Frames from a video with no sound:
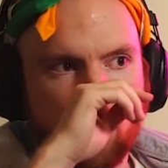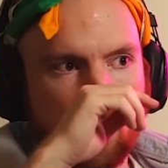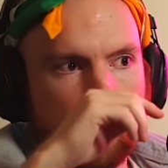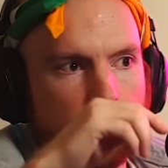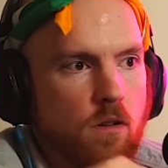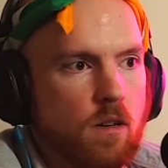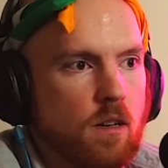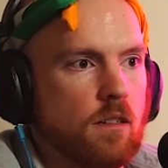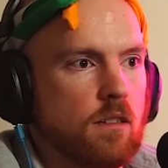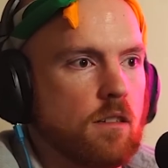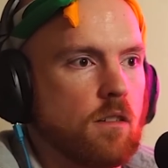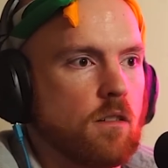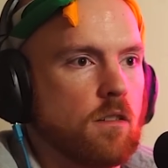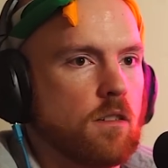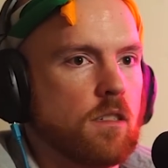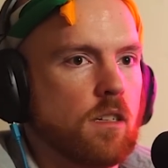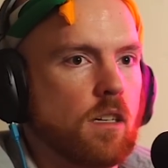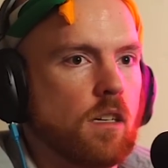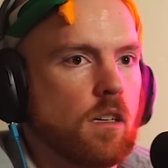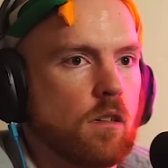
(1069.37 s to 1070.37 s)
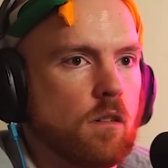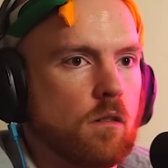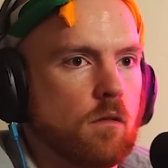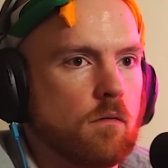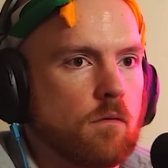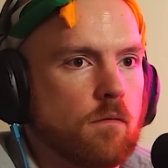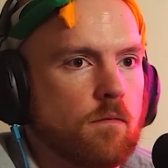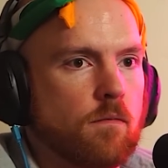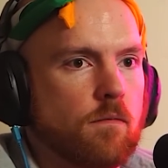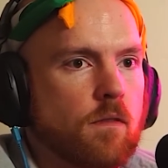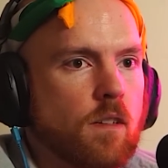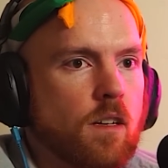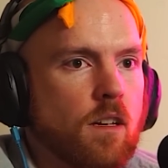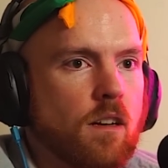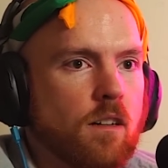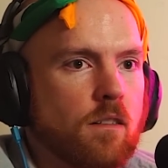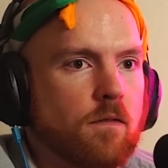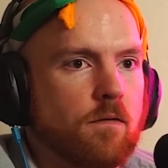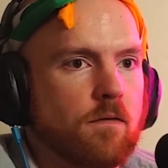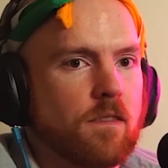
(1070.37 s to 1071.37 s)
people can still see you, you
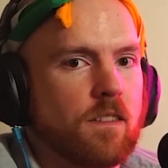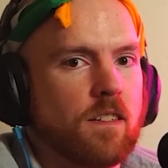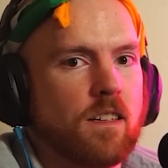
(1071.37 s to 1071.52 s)
know?